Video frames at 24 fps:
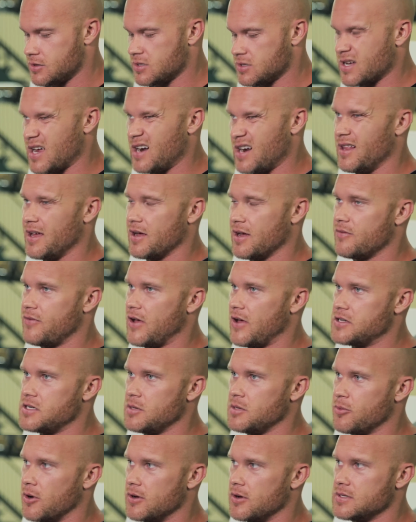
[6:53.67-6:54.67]
It's kind of like
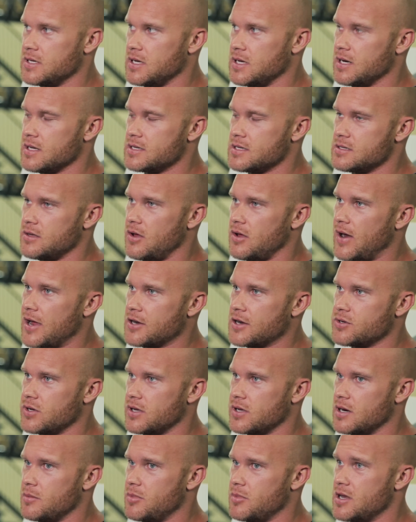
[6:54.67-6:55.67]
veggie protein. It's not
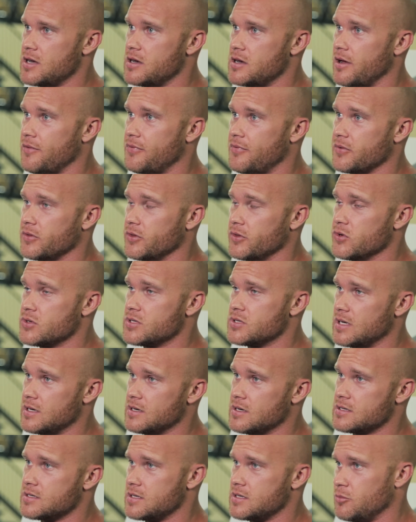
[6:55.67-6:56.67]
actually going to be enough
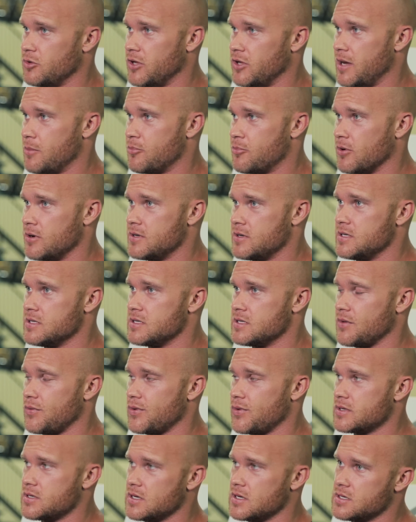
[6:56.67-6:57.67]
leucine to stimulate protein
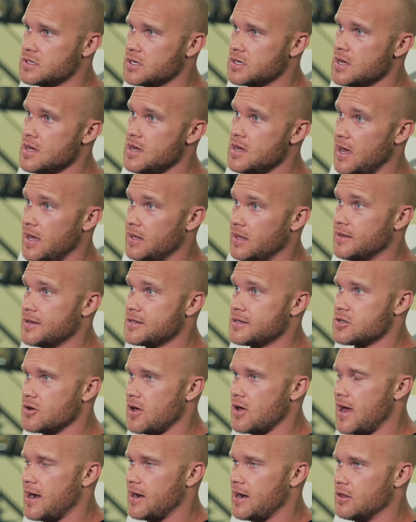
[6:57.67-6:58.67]
synthesis unless
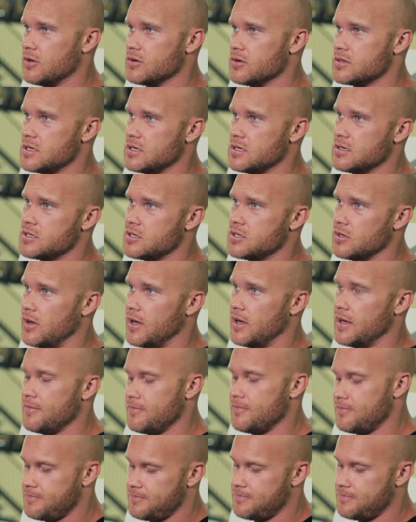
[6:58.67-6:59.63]
you're adding leucine to it.